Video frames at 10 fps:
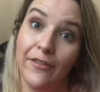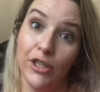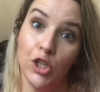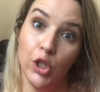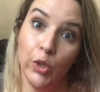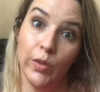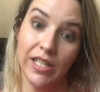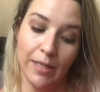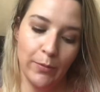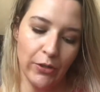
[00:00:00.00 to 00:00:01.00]
I have 2
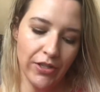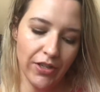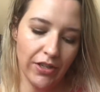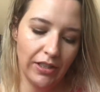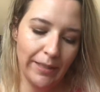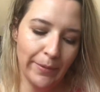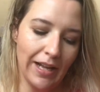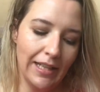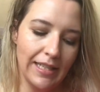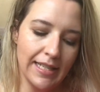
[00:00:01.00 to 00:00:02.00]
Sports Girl lip
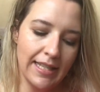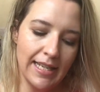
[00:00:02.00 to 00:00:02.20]
colors.